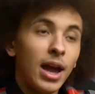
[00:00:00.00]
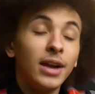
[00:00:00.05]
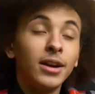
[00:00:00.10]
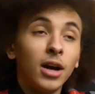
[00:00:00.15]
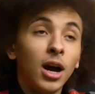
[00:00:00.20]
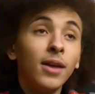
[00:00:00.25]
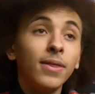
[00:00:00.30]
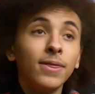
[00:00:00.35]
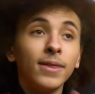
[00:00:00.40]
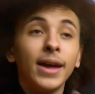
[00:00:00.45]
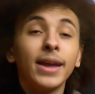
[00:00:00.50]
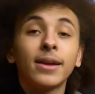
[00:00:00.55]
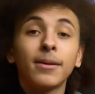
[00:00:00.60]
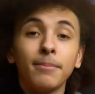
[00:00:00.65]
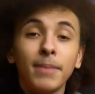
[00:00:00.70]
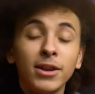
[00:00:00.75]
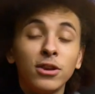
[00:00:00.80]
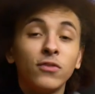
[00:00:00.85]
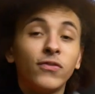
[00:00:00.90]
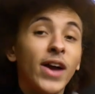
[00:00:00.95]
And unlike
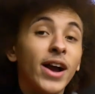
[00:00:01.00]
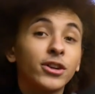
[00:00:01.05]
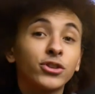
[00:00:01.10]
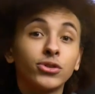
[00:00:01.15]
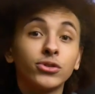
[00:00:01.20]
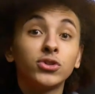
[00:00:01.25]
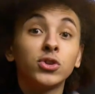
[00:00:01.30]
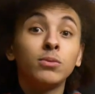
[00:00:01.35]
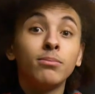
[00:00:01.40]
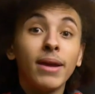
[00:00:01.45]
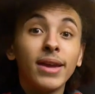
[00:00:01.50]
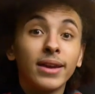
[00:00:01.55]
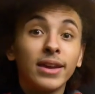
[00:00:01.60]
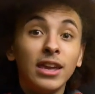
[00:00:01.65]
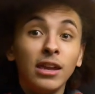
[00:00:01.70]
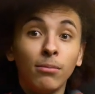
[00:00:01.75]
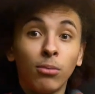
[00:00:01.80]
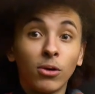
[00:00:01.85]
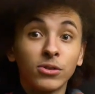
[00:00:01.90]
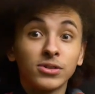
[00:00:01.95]
manufacturers who make
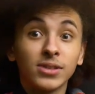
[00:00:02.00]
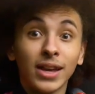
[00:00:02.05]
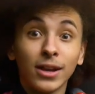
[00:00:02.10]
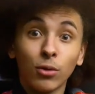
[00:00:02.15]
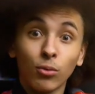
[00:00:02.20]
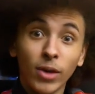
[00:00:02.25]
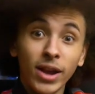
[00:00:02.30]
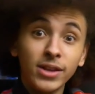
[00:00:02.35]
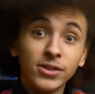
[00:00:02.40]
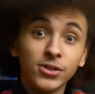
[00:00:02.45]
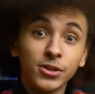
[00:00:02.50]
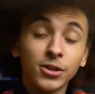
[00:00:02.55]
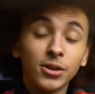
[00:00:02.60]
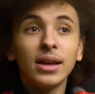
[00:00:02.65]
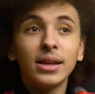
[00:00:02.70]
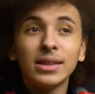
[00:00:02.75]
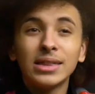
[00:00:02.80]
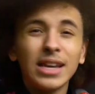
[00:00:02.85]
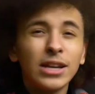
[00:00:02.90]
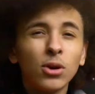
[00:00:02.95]
keyboards like Razer,
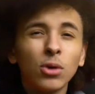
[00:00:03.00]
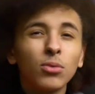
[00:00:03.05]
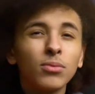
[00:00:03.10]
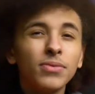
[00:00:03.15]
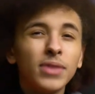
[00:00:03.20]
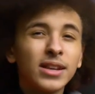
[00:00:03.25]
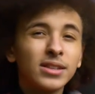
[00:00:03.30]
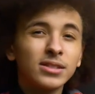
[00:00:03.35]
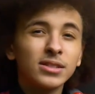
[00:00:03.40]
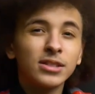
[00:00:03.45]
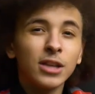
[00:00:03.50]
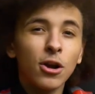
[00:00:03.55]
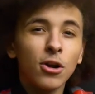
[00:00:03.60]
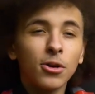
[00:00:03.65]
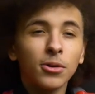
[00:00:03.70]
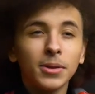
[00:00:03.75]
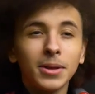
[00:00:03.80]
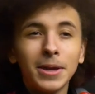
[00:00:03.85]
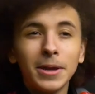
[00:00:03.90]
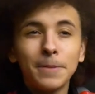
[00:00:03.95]
they don't
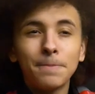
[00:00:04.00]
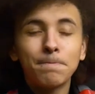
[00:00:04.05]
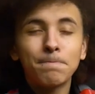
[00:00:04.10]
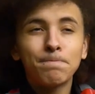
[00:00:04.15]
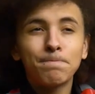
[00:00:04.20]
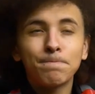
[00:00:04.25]
necessarily,